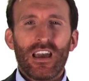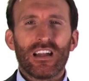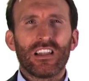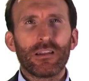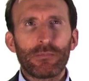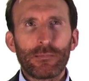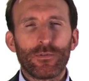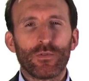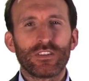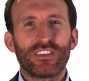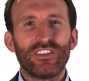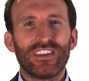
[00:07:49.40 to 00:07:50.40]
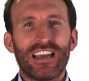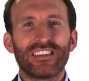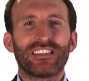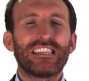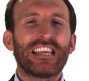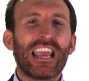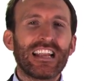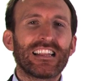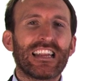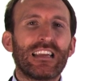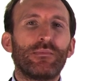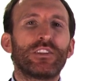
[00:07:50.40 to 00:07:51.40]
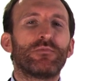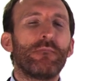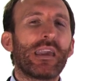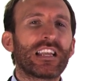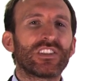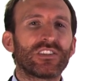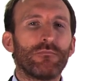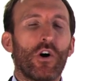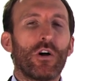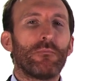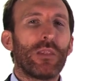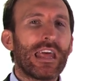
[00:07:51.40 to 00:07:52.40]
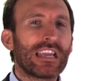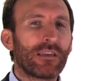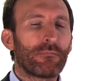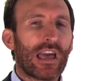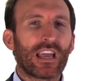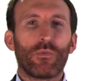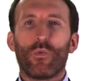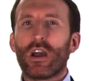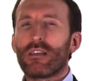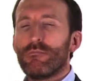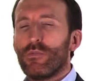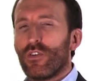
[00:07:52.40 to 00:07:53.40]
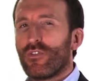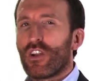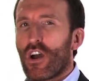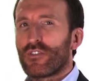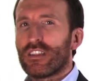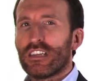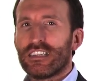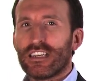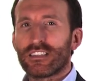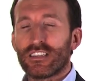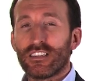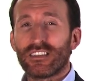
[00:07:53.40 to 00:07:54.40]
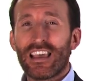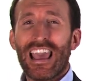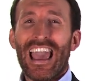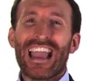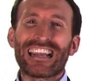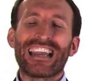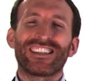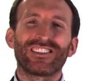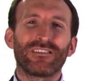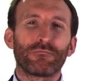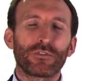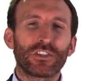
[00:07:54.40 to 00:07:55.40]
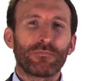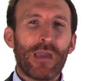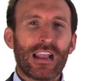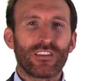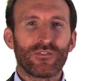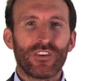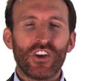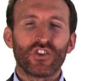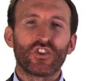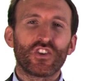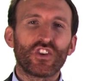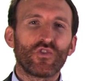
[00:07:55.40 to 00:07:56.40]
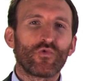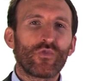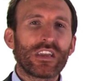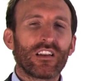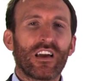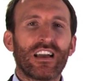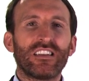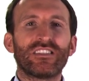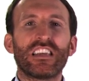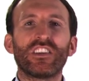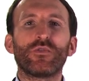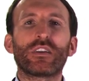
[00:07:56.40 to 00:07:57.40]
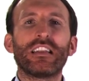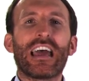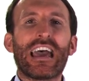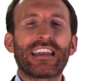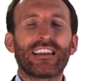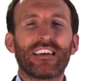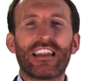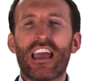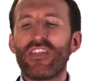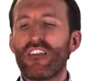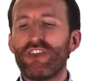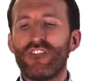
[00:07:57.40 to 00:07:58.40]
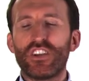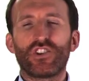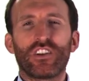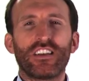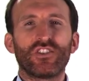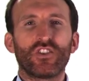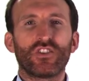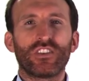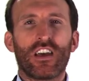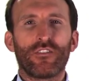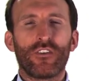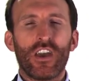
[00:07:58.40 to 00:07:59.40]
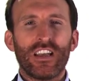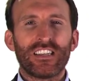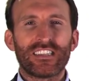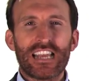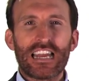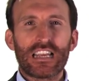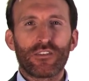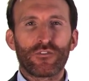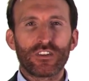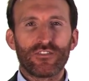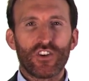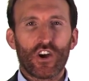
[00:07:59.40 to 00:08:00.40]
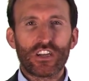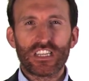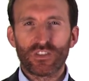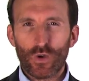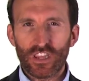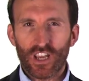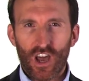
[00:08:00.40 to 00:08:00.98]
A lot of people would suggest take that image, make it small, make it black and white, move it off in the distance and get some perspective so that you realize that you can handle it, and then visualize yourself standing in front of an audience with